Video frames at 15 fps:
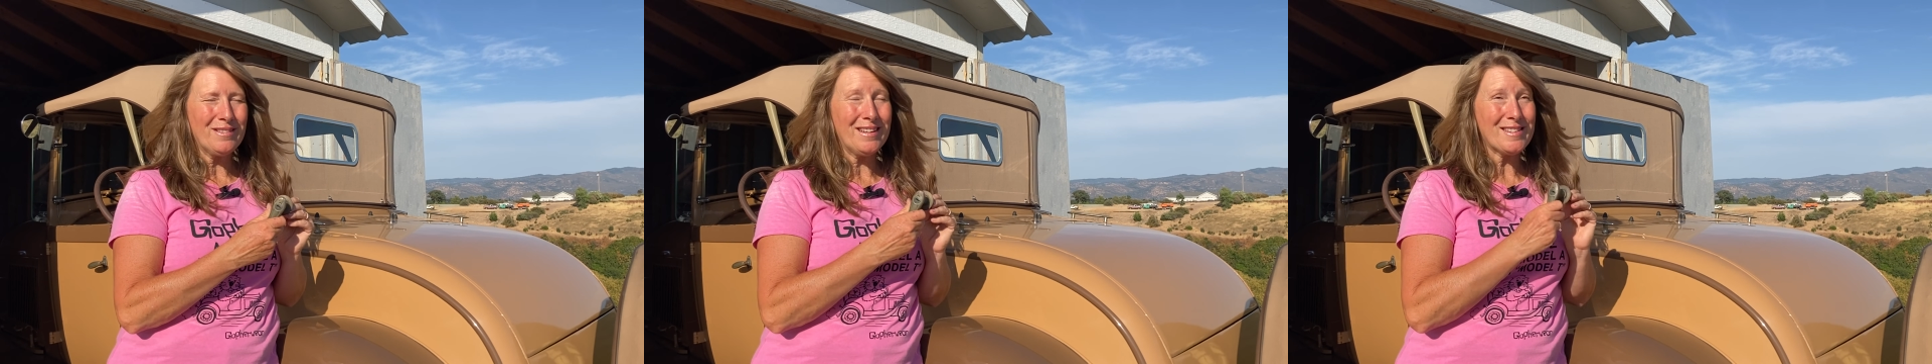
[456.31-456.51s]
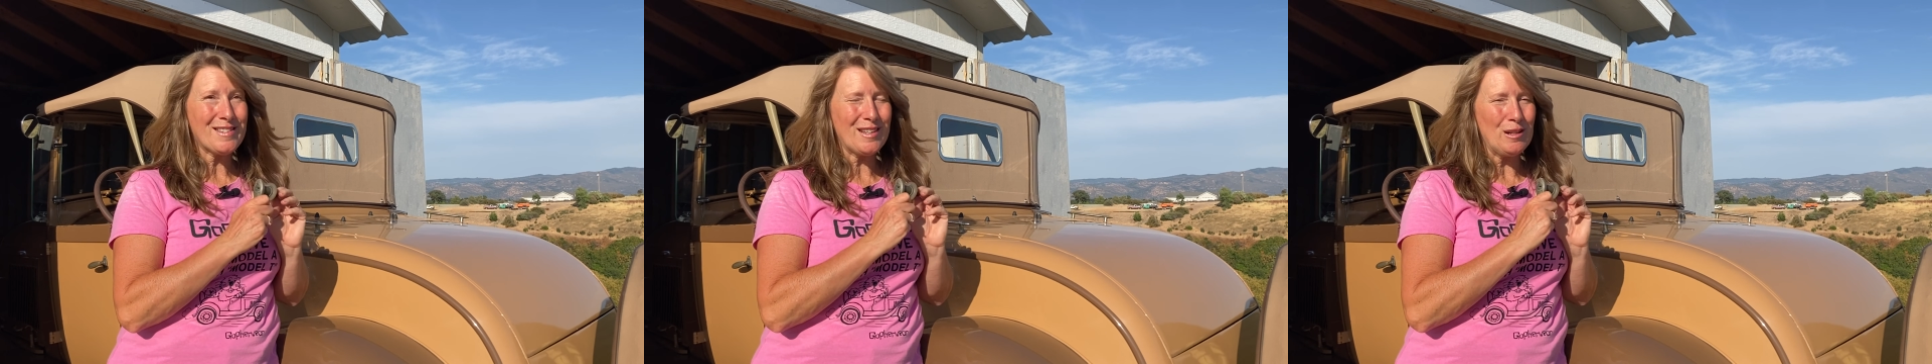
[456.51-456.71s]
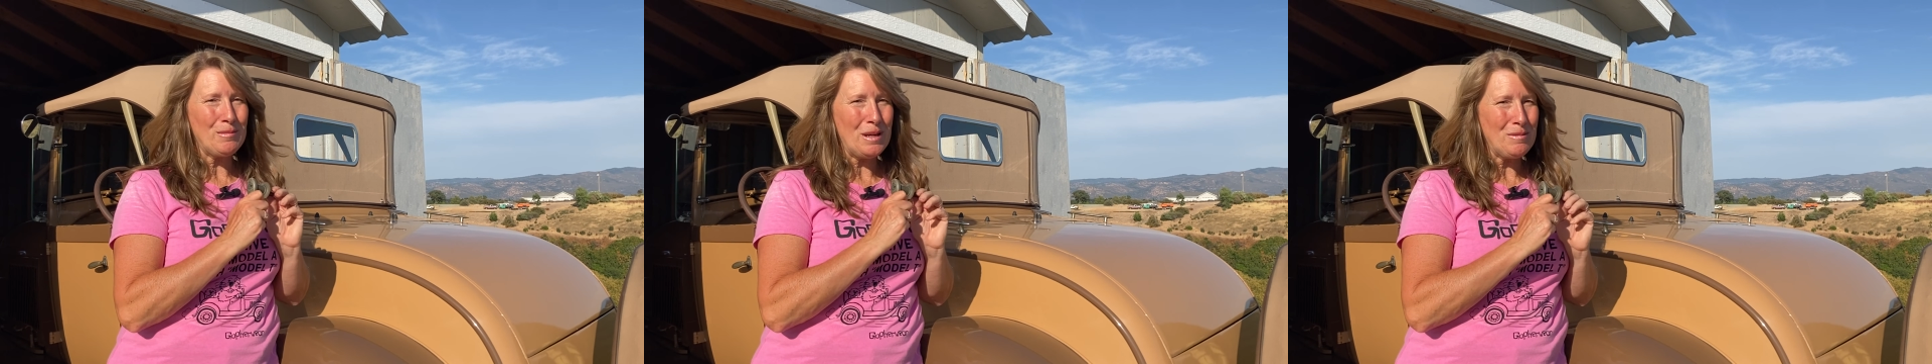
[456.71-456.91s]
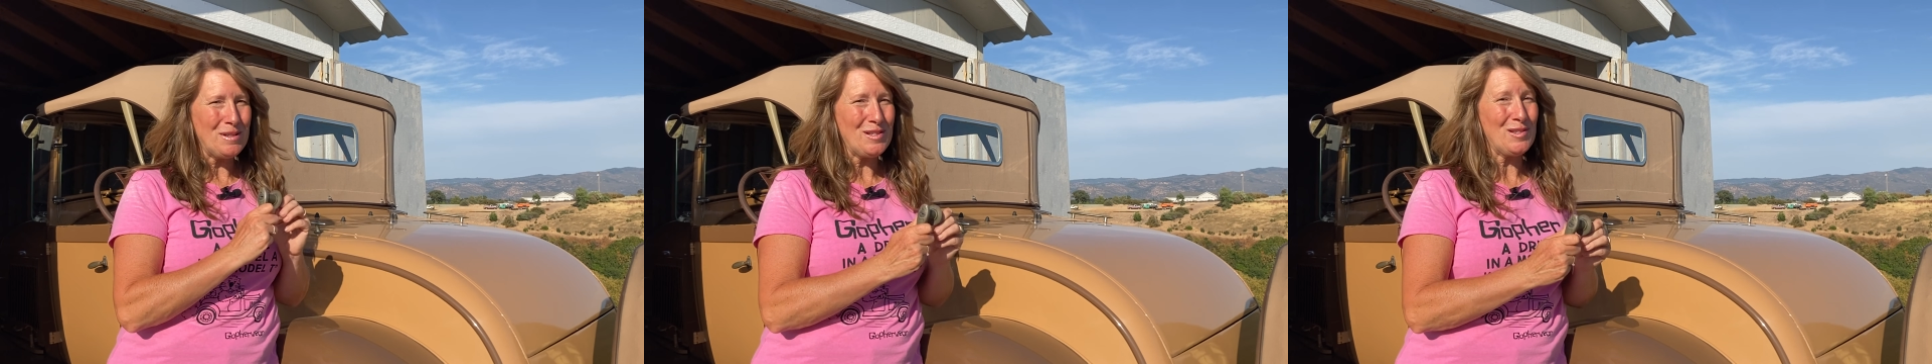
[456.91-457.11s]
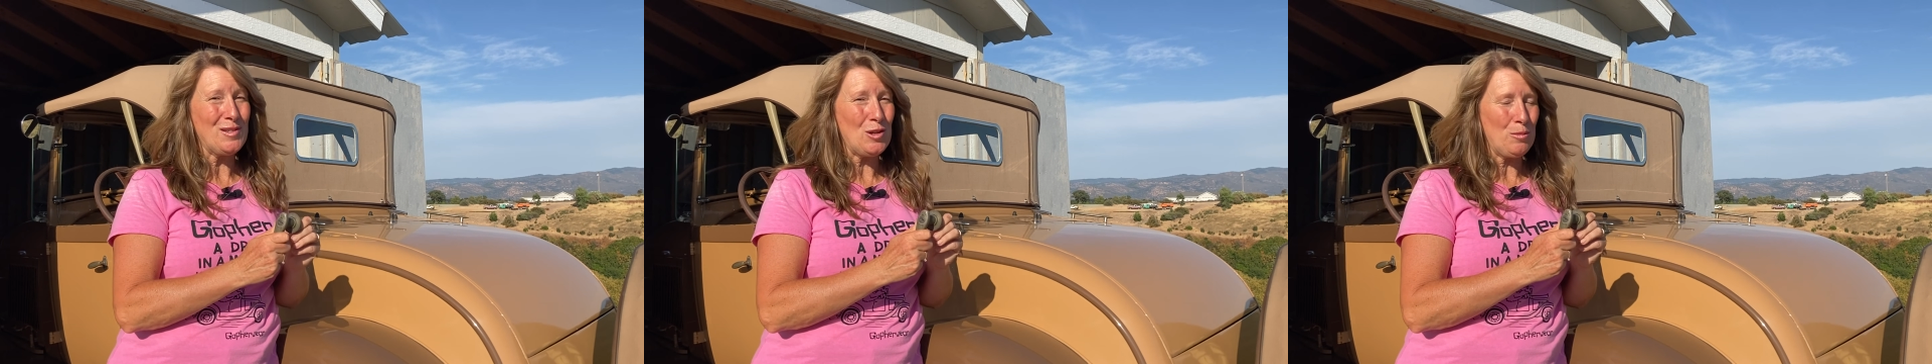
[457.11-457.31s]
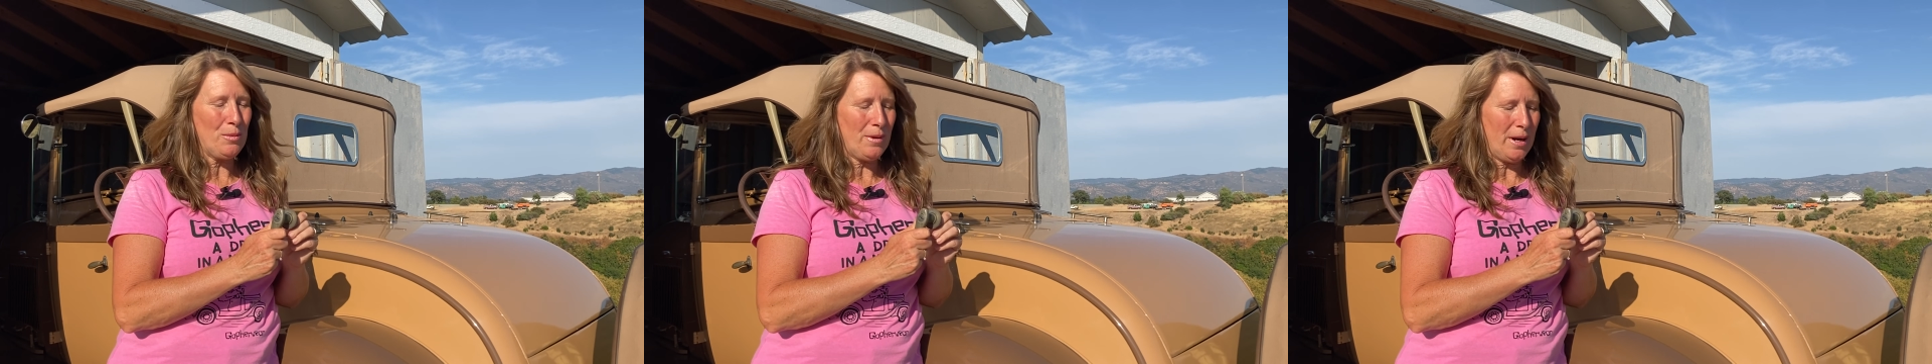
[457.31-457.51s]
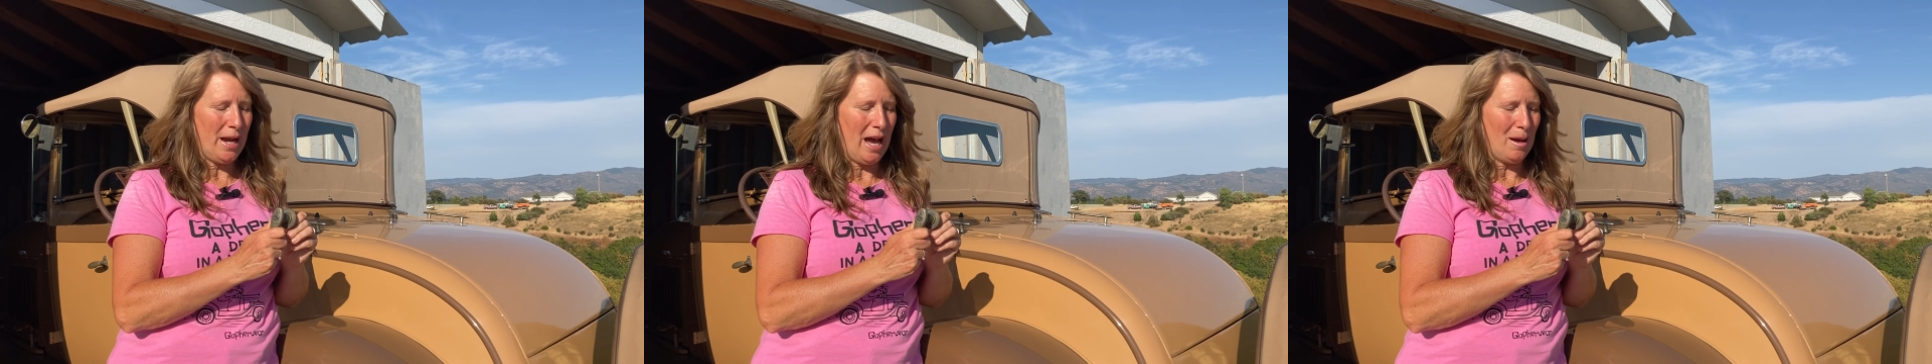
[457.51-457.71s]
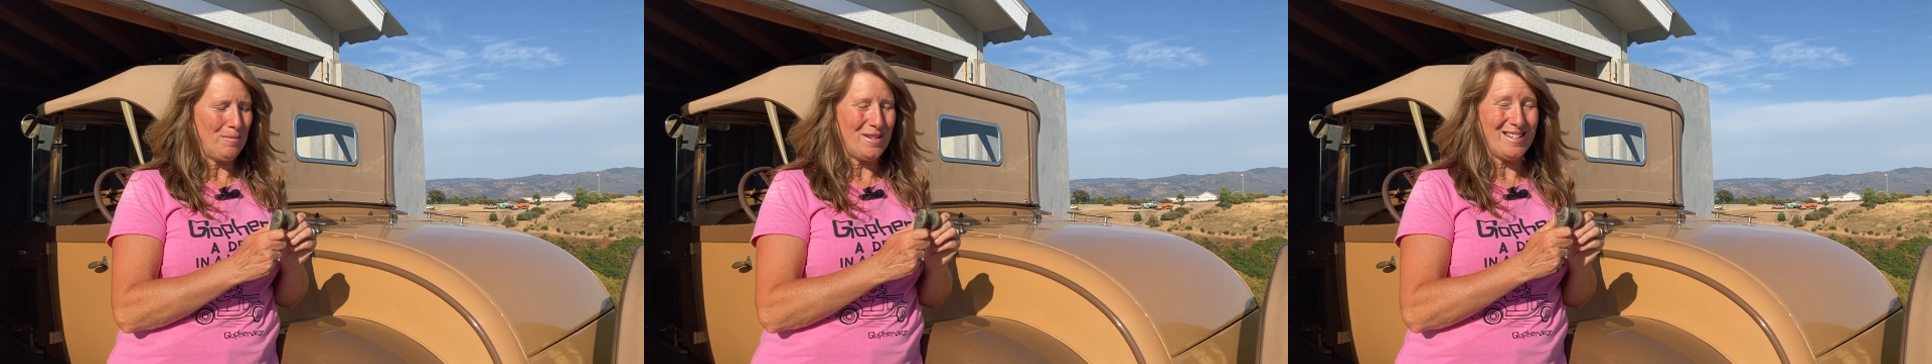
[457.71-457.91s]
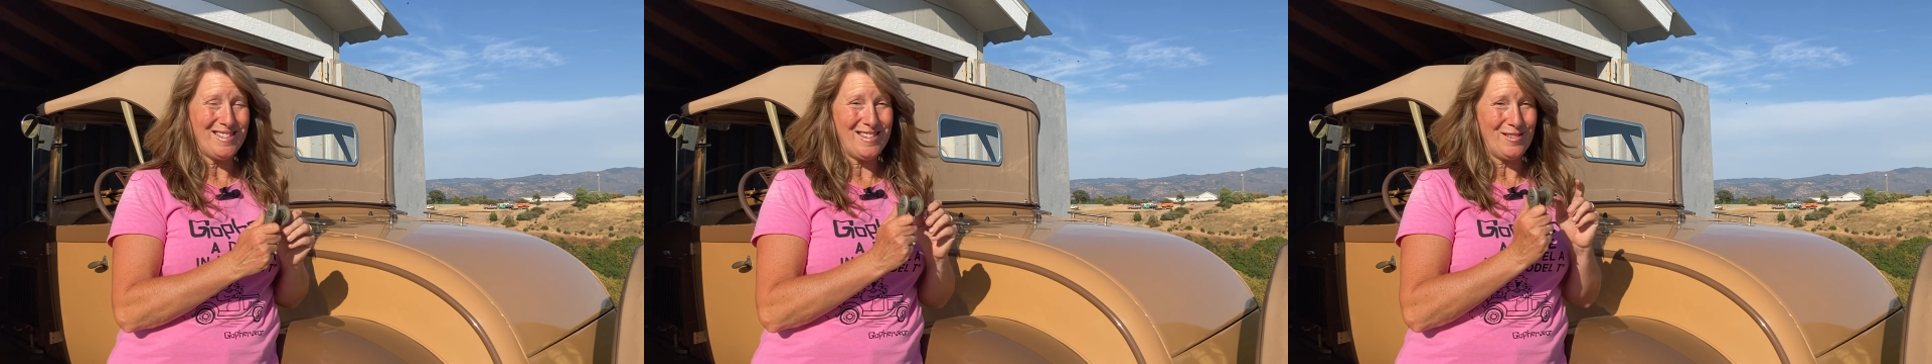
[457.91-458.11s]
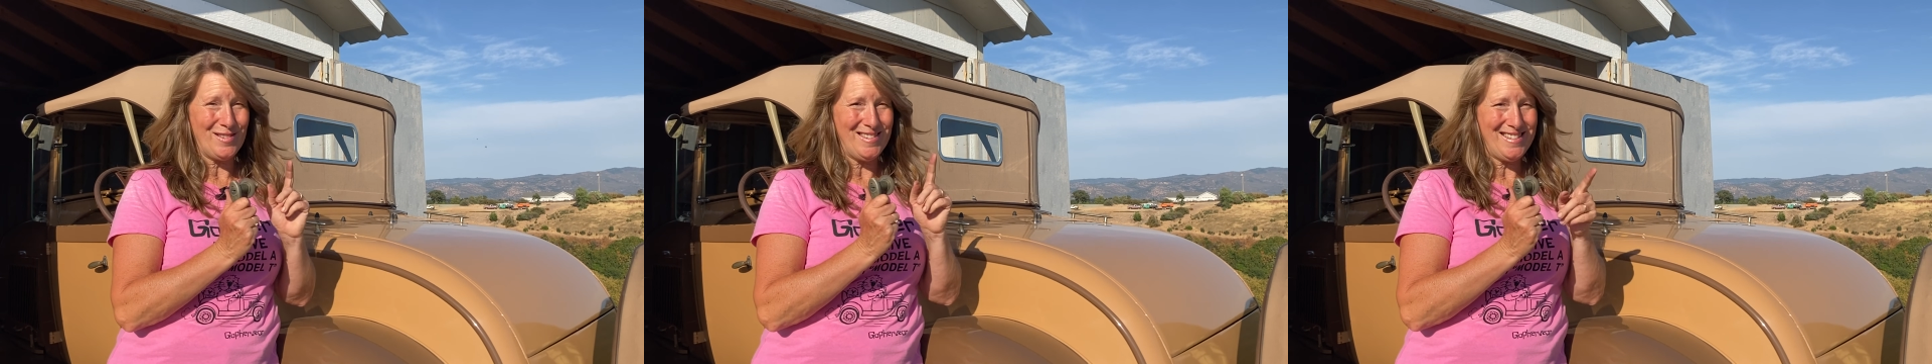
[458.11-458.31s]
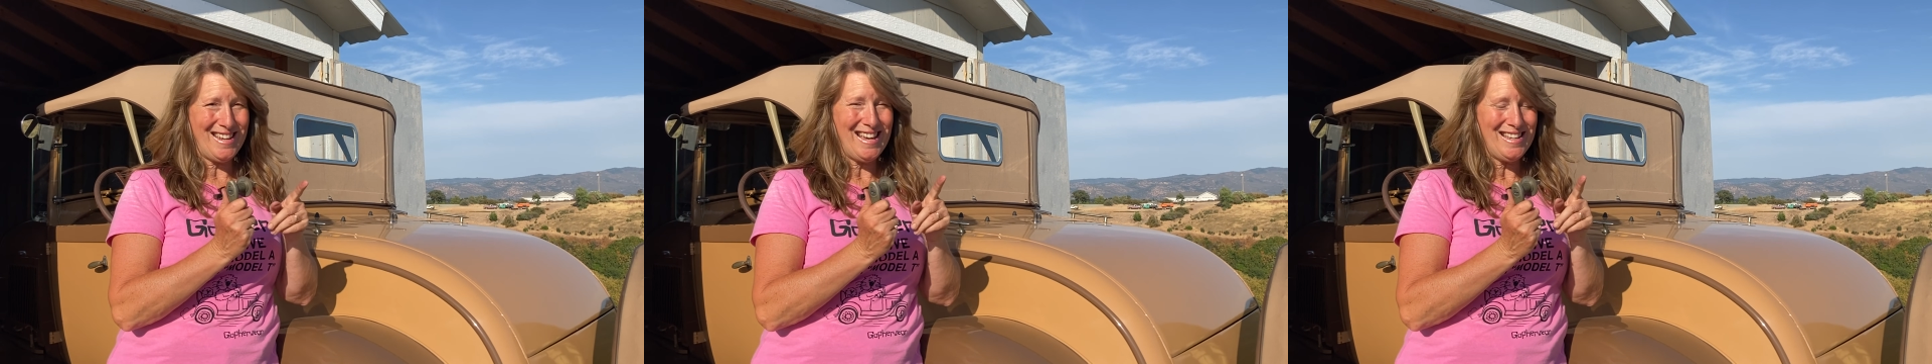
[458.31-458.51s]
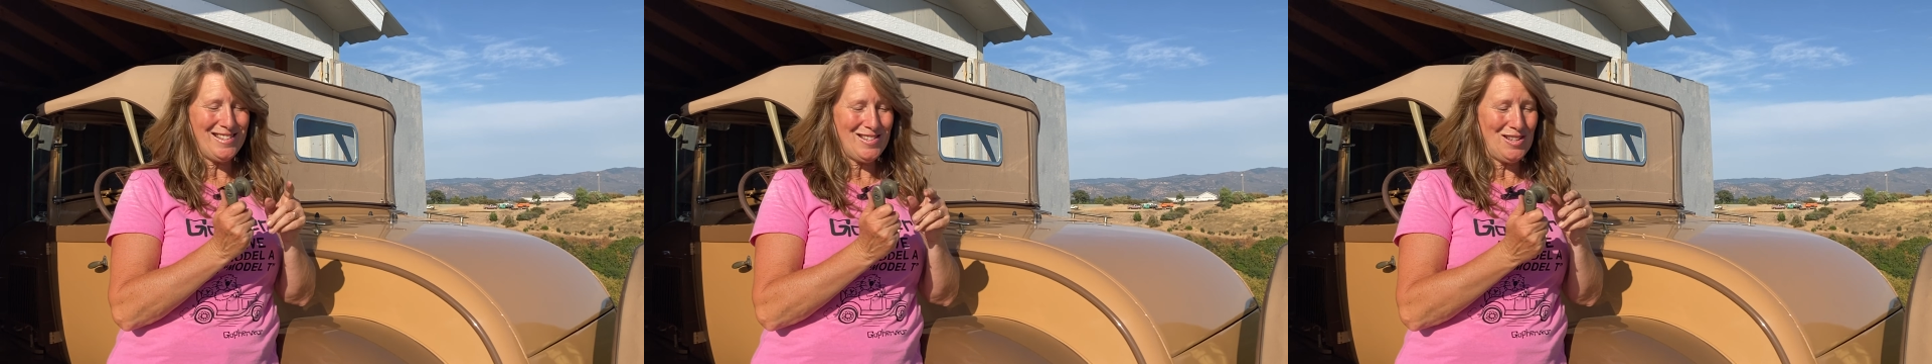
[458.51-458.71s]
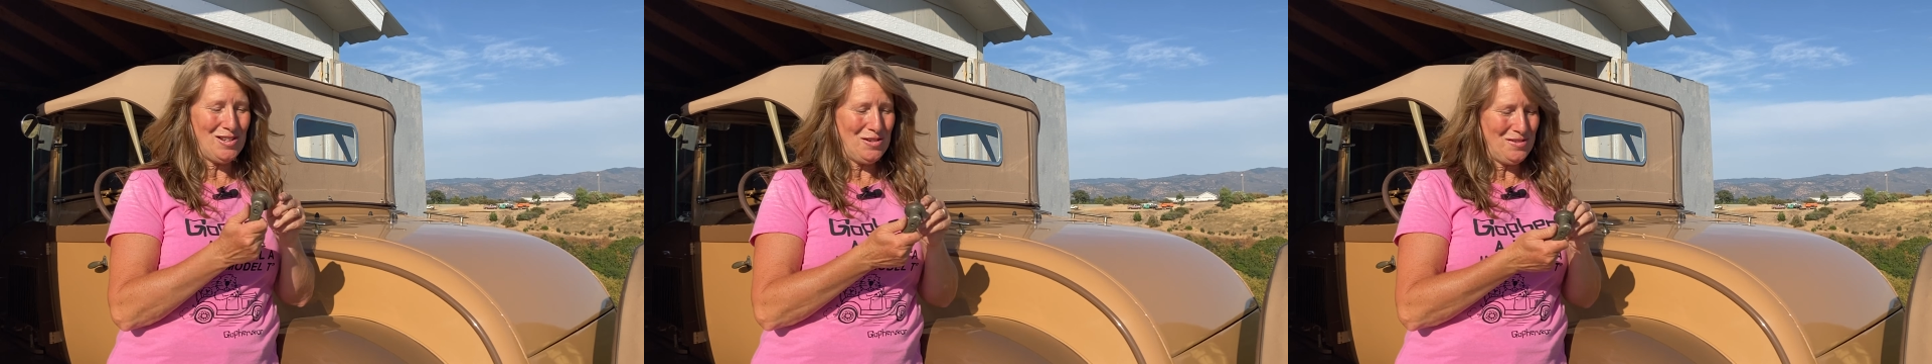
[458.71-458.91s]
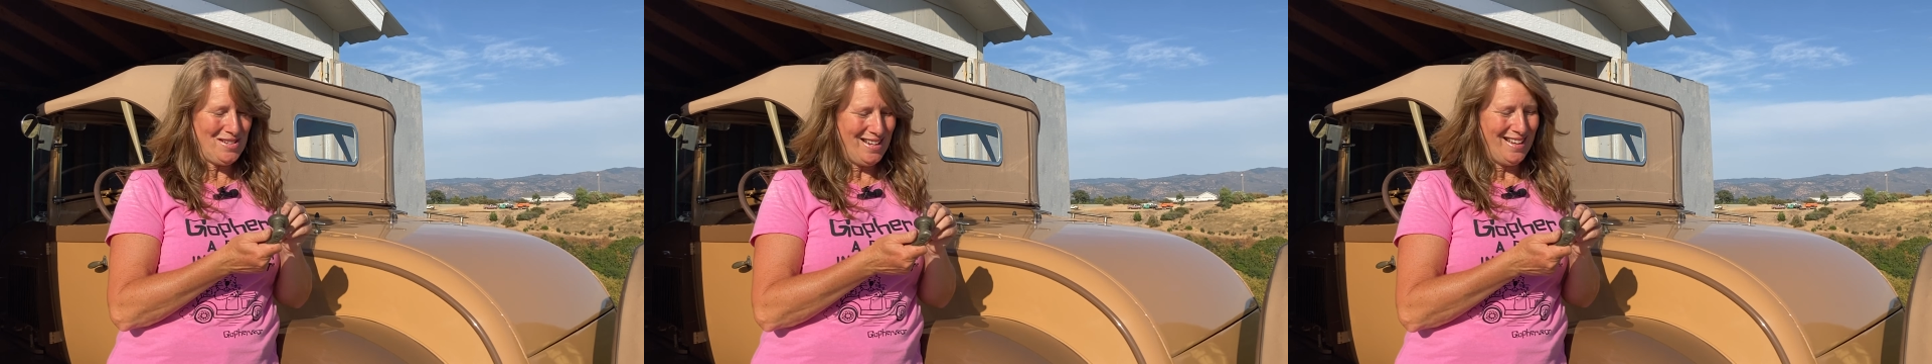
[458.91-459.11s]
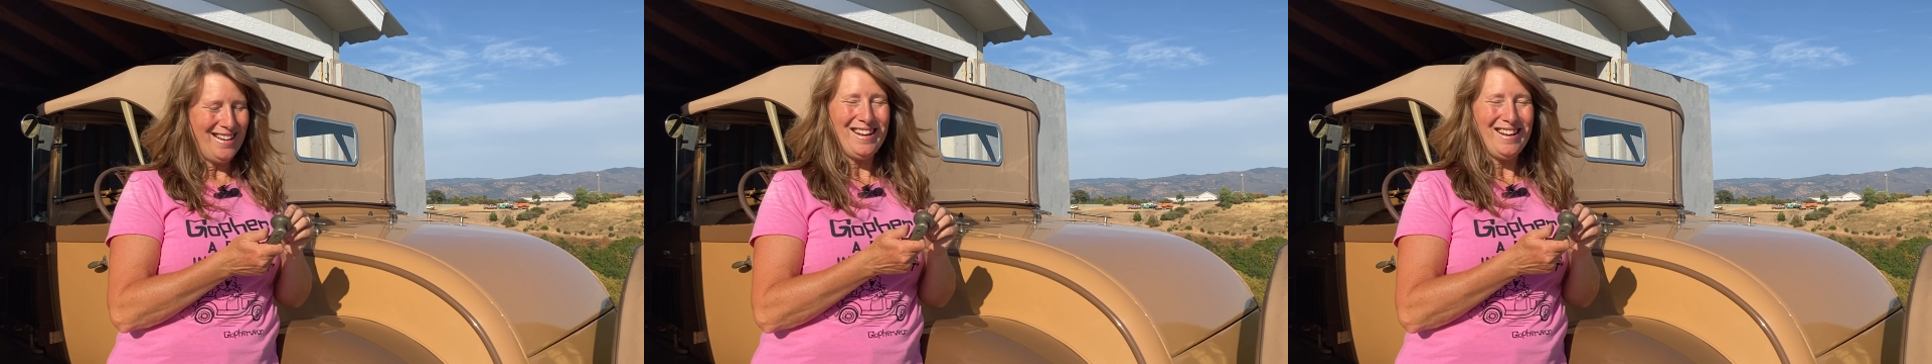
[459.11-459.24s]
that's going to make me super happy. So stay tuned.